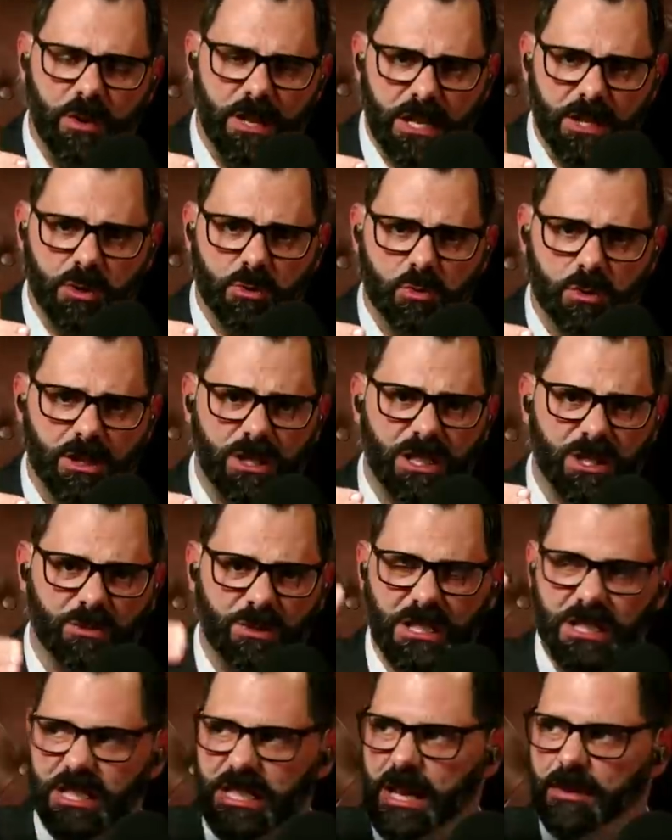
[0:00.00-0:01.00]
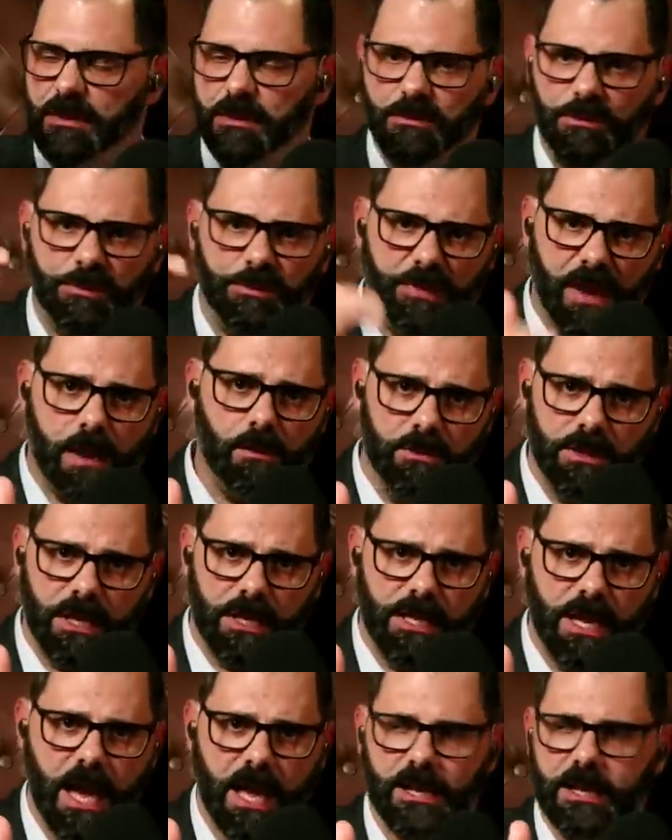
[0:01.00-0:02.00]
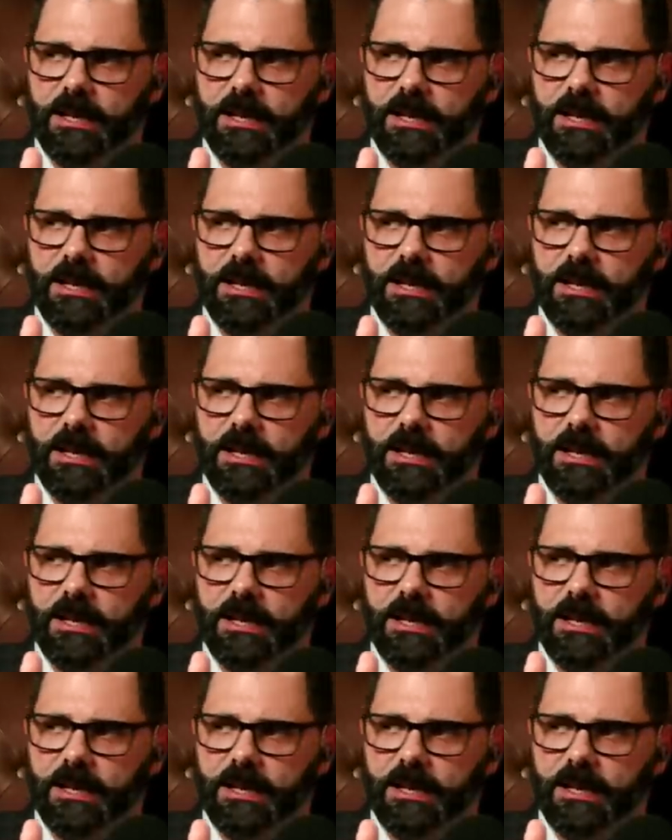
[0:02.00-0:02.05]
he's wrong, and we just haven't found it yet.